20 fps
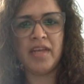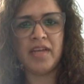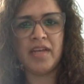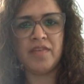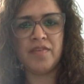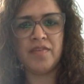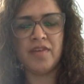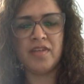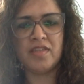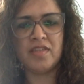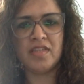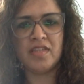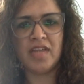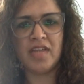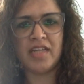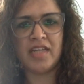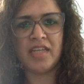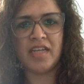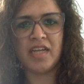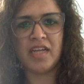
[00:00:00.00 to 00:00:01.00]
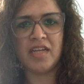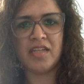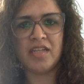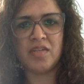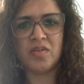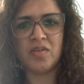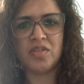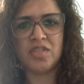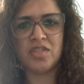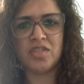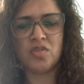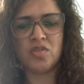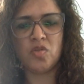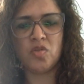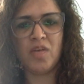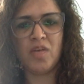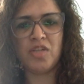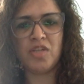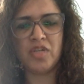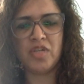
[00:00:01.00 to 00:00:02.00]
at first. I think it was just too
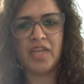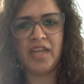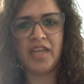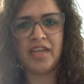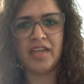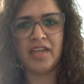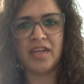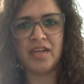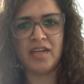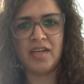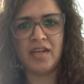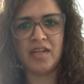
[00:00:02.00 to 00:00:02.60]
much to take in.